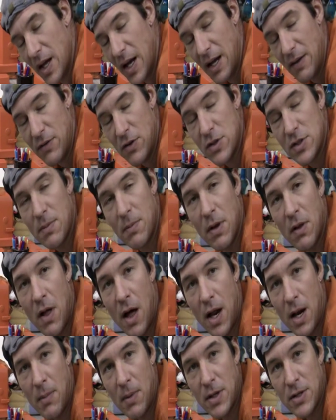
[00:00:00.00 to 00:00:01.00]
I've used them a
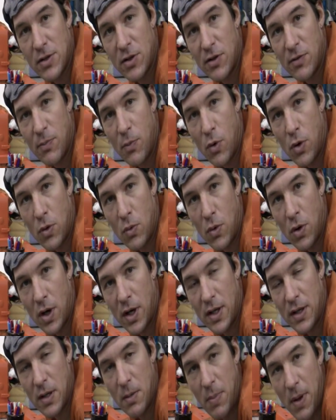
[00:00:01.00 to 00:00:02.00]
lot on my surfboard
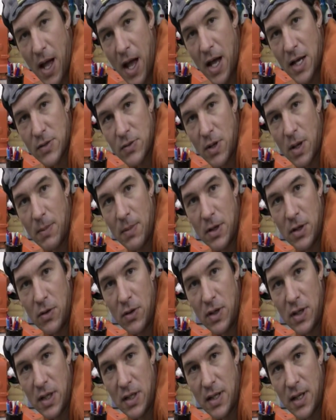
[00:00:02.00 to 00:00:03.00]
work in the past when I've been
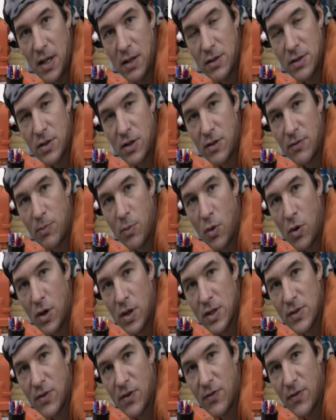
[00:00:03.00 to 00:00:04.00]
doing detailed
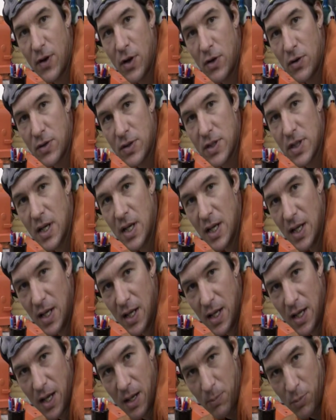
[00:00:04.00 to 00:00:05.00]
surfboards for folks.
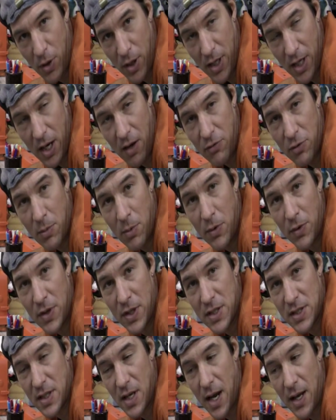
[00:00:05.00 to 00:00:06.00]
I'm pretty comfortable with
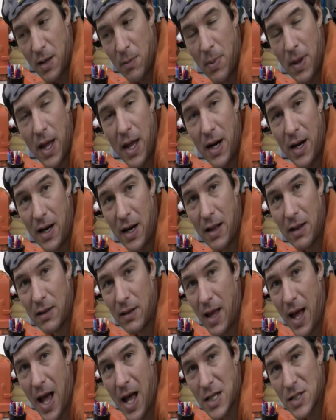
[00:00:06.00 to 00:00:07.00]
this style of pen and it
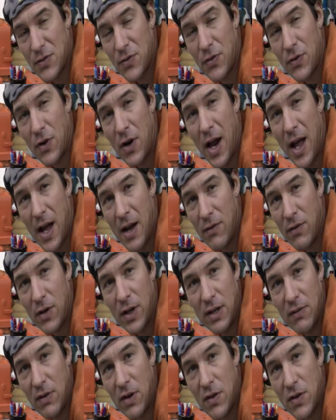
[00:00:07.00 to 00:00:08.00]
lasts forever
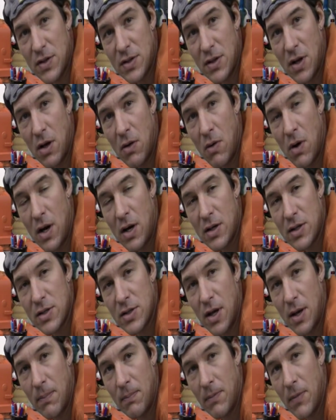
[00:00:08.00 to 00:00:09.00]
even in the salt water.
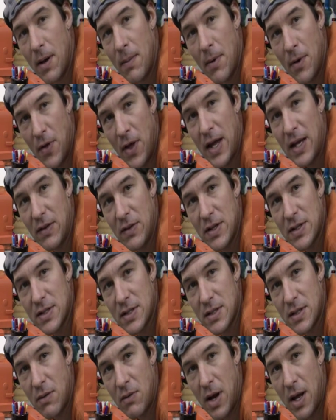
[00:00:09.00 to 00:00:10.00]
So I'm, I'm thinking this
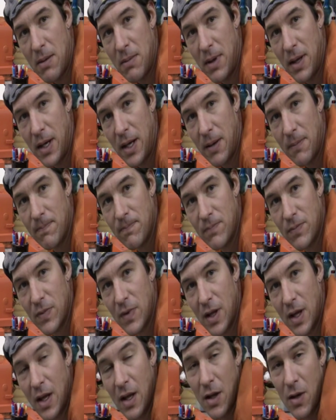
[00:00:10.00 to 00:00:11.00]
is the right medium.
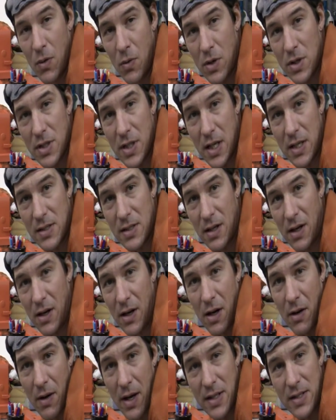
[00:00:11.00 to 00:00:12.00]
Worst case
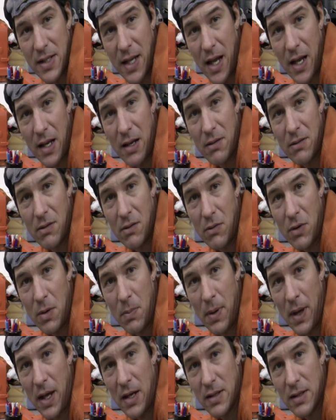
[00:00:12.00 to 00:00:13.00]
scenario, I sand it,
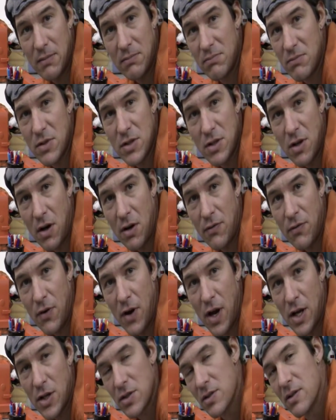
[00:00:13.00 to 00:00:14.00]
repaint it, start
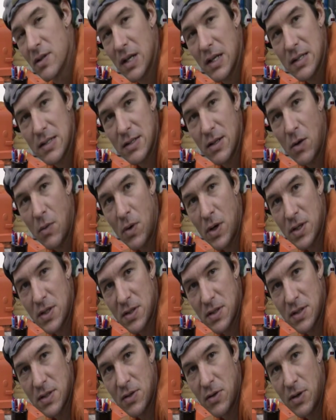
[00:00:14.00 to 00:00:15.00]
fresh. It still works
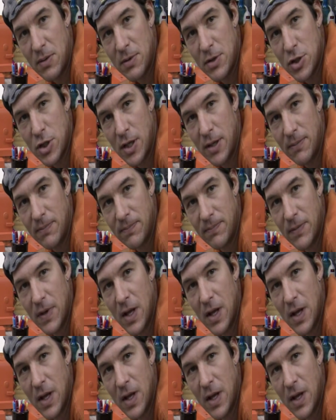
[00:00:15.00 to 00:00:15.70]
as a sewing machine.